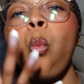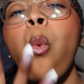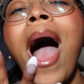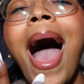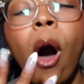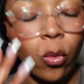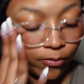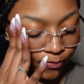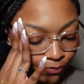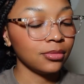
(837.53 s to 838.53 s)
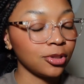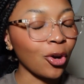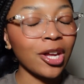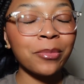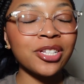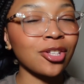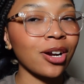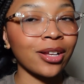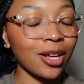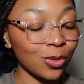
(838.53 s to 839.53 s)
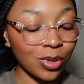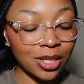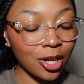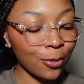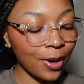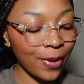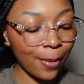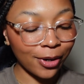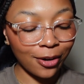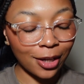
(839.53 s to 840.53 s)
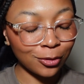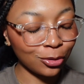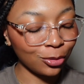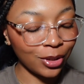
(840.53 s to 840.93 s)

Wow. Don't get me started, because when I talk about Pat McGrath, dude,